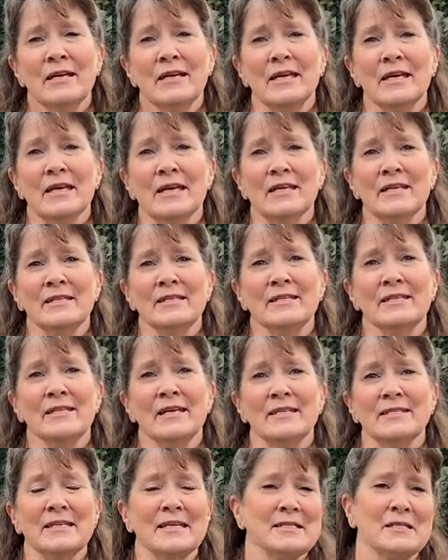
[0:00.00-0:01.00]
is
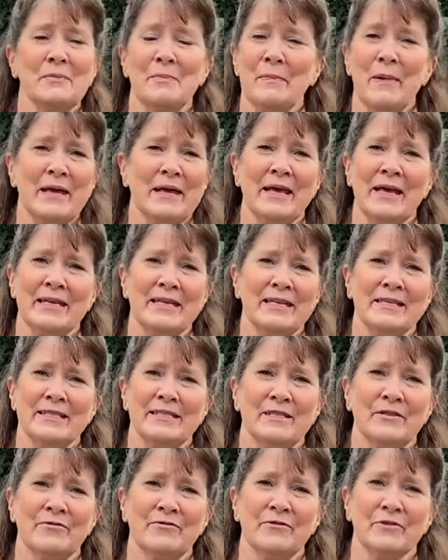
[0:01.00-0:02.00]
it doesn't make any
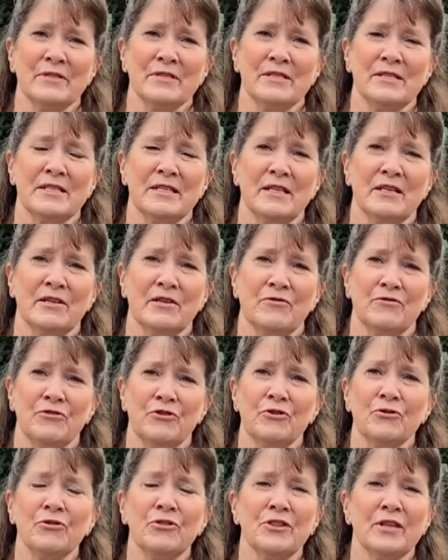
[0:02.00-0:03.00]
difference if
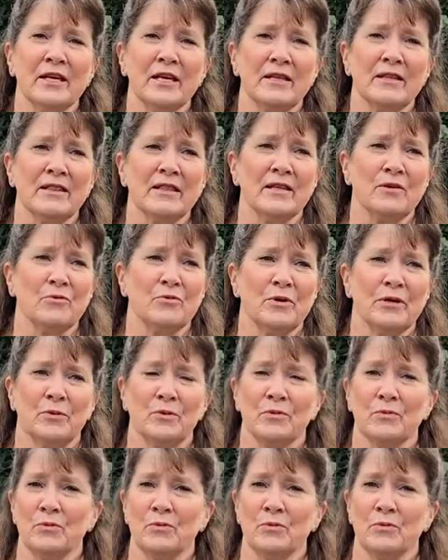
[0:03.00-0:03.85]
you think that with,